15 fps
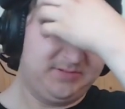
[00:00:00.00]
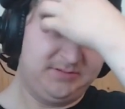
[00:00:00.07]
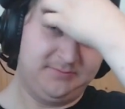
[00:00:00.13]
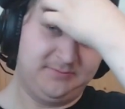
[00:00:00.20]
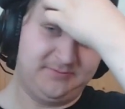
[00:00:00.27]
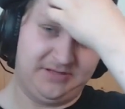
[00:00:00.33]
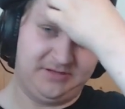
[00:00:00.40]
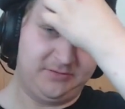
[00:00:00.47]

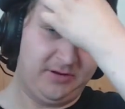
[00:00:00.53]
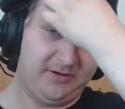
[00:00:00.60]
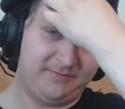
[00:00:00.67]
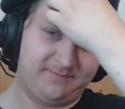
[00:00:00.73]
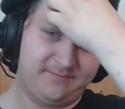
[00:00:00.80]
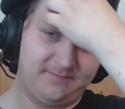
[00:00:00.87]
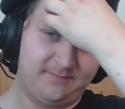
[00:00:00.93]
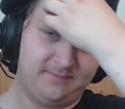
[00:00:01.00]
Wait, you could have...
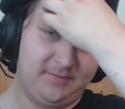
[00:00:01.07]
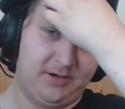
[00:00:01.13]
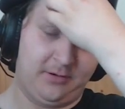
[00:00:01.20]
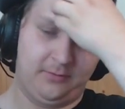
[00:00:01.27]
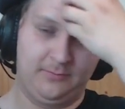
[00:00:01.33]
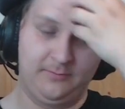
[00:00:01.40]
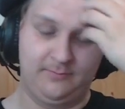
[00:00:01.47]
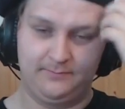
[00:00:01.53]

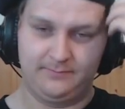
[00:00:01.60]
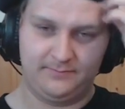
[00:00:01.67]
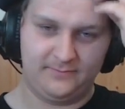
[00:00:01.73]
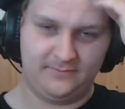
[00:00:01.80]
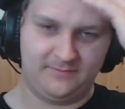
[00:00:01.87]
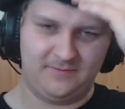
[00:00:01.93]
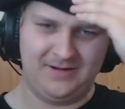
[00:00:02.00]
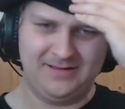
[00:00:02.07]
Oh.
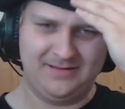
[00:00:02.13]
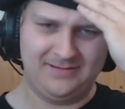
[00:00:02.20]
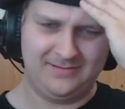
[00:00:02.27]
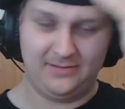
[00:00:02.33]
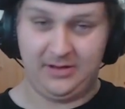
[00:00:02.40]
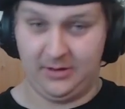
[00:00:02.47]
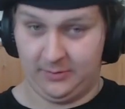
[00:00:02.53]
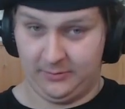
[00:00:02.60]
What?
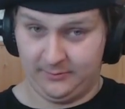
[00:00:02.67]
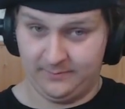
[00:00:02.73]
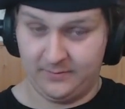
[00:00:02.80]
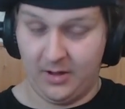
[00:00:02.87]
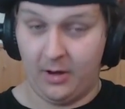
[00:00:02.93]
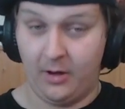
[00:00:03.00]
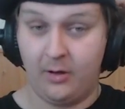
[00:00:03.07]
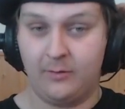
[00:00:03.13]
Oh.
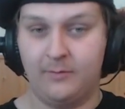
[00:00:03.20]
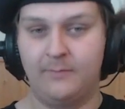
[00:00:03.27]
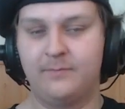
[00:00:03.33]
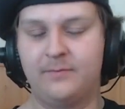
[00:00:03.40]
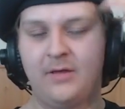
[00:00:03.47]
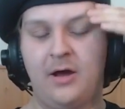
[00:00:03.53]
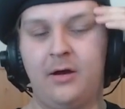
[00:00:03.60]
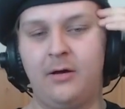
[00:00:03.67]
Oh.
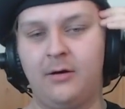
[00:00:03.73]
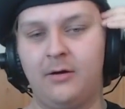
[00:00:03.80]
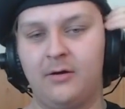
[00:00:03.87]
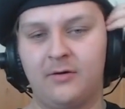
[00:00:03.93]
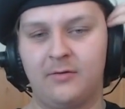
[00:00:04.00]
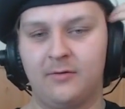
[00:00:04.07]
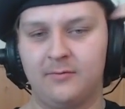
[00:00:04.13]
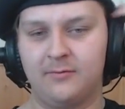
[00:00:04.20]

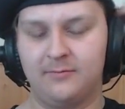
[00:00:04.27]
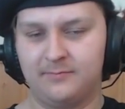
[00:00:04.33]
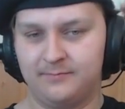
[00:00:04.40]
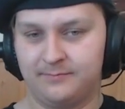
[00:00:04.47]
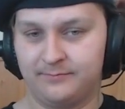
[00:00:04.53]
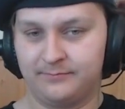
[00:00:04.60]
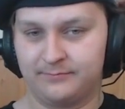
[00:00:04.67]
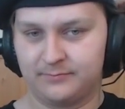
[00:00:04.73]
Oh!
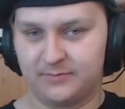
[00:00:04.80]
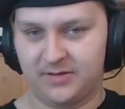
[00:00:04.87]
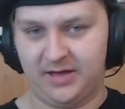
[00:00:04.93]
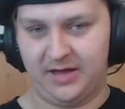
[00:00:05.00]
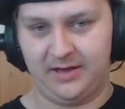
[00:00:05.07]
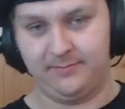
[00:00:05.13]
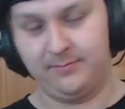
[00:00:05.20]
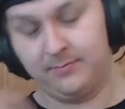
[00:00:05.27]
Okay.